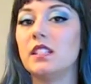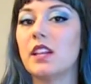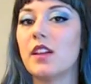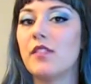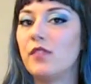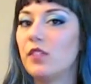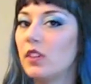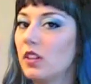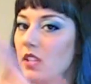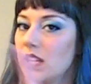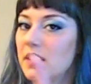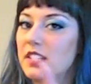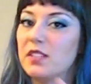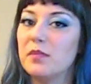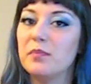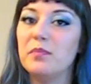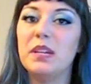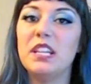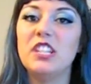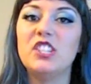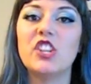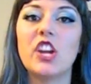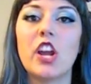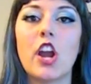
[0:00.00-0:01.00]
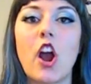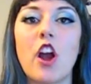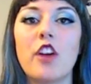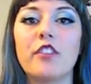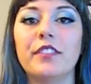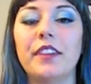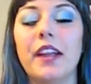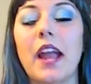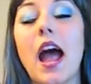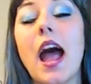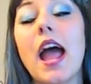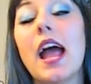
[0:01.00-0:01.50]
Definitely some P J
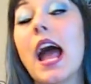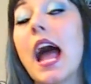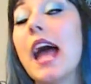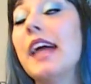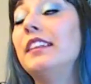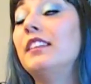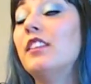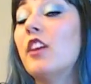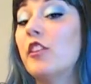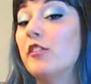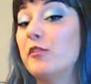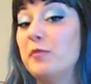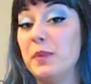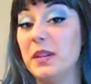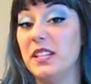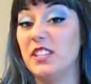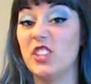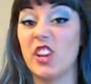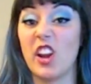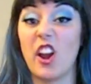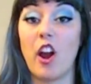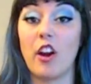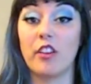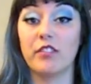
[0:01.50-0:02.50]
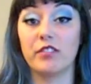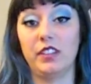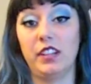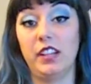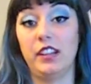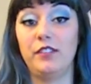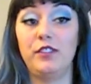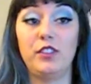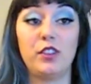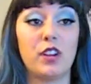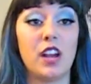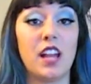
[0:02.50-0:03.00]
Harvey. I, I love P J Harvey.
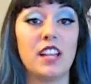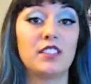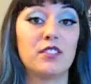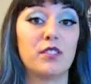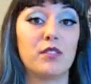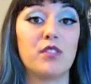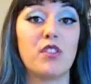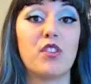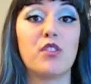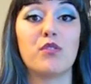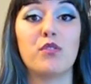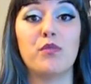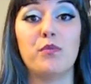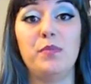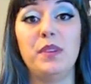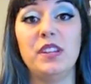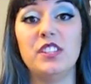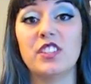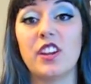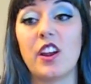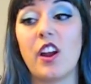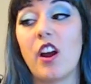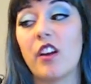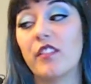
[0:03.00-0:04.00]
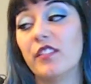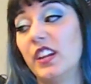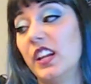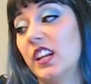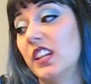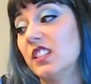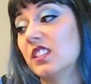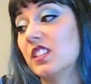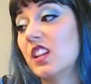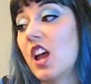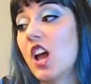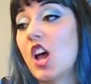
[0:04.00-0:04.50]
If you guys don't know who P J Harvey
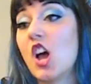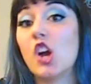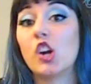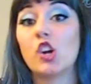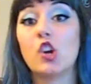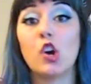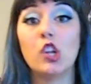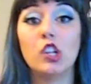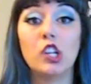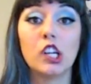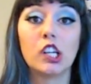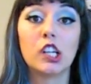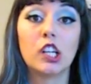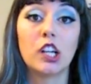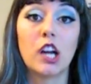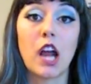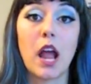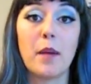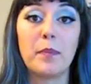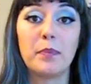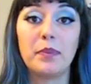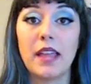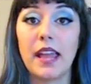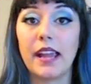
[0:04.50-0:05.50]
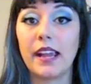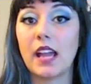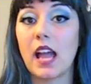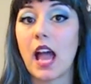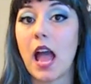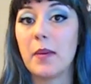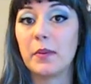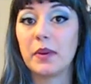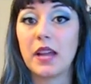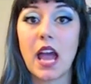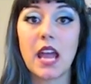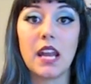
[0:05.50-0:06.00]
is, go look her up. Like,
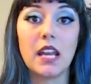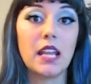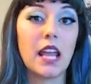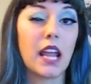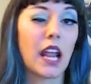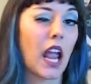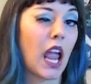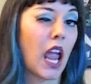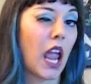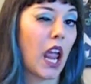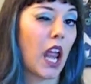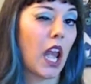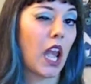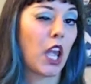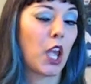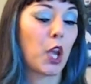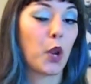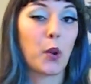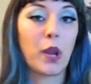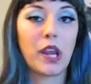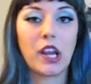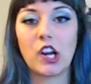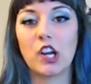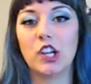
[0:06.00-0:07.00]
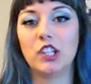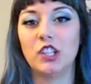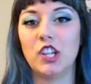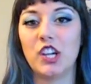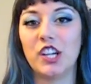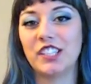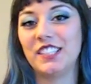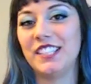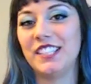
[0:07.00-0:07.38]
I'm kind of like doing her look